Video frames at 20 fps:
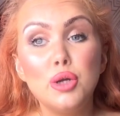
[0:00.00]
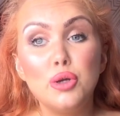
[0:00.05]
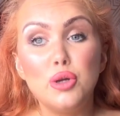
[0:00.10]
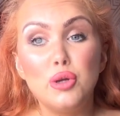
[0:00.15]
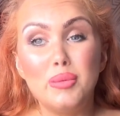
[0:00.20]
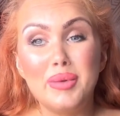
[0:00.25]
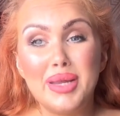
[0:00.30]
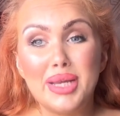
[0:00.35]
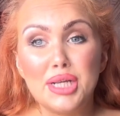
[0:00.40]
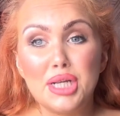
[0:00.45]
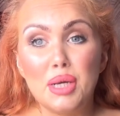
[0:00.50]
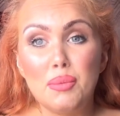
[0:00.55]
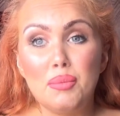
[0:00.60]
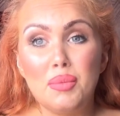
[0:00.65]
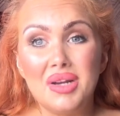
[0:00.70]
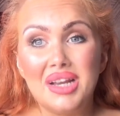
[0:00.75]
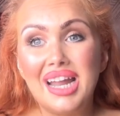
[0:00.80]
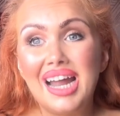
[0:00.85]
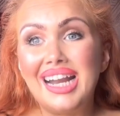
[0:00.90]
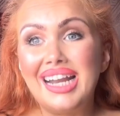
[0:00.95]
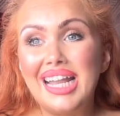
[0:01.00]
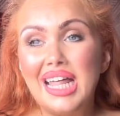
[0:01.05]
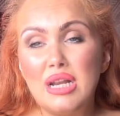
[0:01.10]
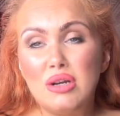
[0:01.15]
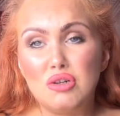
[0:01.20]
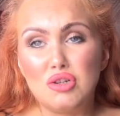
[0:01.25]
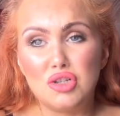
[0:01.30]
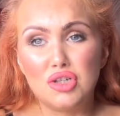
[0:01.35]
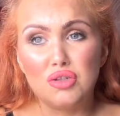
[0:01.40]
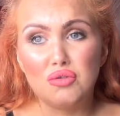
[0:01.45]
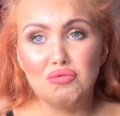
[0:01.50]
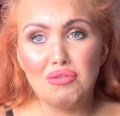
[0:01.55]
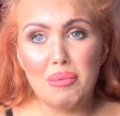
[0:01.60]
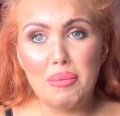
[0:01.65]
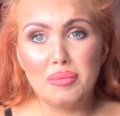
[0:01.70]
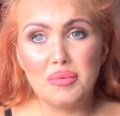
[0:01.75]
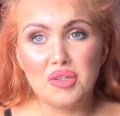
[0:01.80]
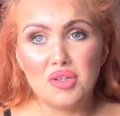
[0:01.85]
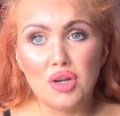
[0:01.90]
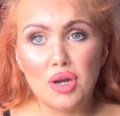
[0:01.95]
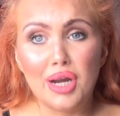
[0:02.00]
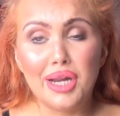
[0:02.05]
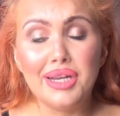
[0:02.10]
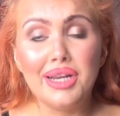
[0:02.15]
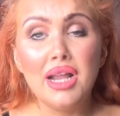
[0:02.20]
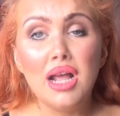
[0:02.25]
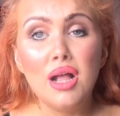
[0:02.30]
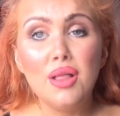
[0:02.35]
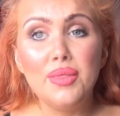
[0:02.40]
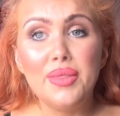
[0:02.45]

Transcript: your makeup and eyeliner just strips down.